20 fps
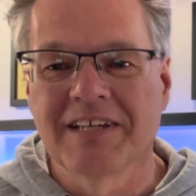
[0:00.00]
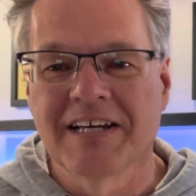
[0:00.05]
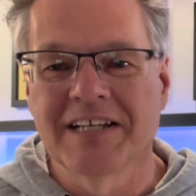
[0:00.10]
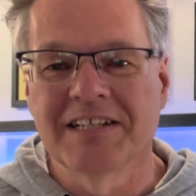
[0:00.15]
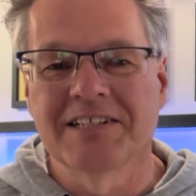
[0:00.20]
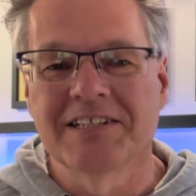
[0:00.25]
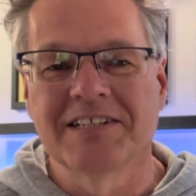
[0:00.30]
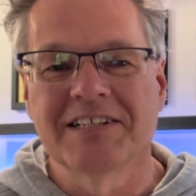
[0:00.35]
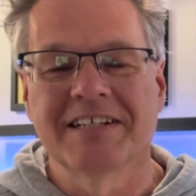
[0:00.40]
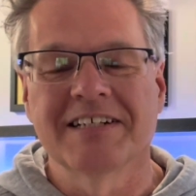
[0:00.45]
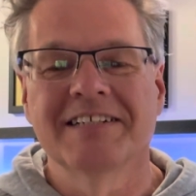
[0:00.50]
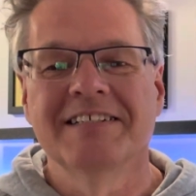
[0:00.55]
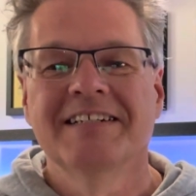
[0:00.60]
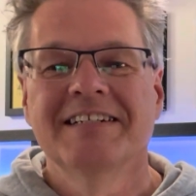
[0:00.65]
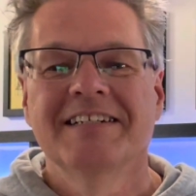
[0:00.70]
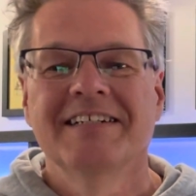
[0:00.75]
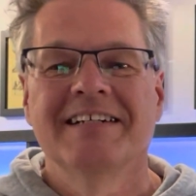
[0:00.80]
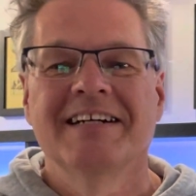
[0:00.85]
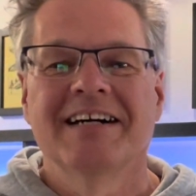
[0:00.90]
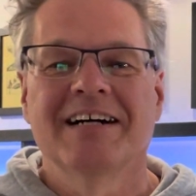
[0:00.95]
And a
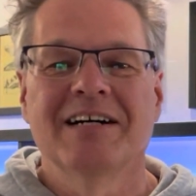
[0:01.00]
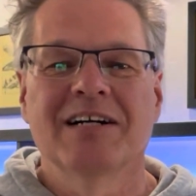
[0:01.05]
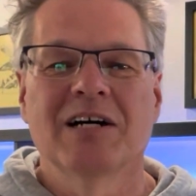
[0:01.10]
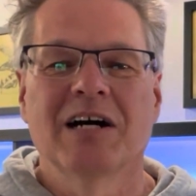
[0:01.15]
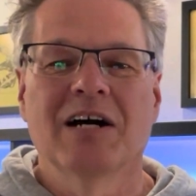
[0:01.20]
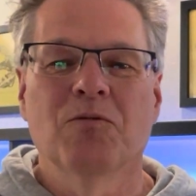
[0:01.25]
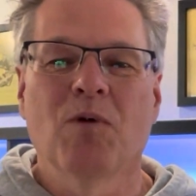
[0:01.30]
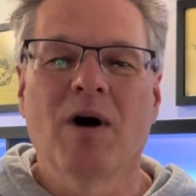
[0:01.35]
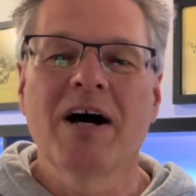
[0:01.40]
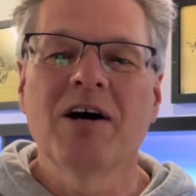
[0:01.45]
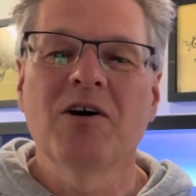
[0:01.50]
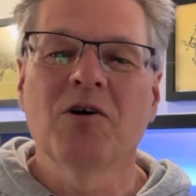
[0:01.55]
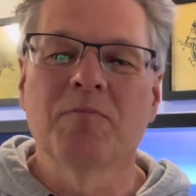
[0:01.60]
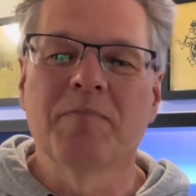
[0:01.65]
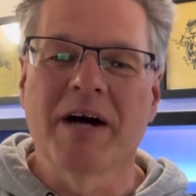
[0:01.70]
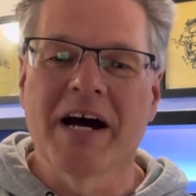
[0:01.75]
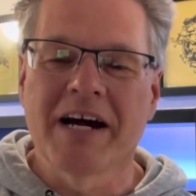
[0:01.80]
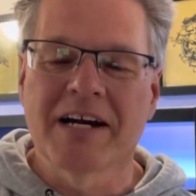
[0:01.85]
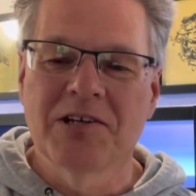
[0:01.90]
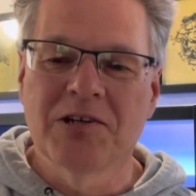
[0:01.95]
while
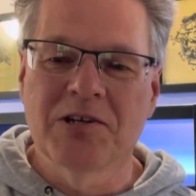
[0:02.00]
back,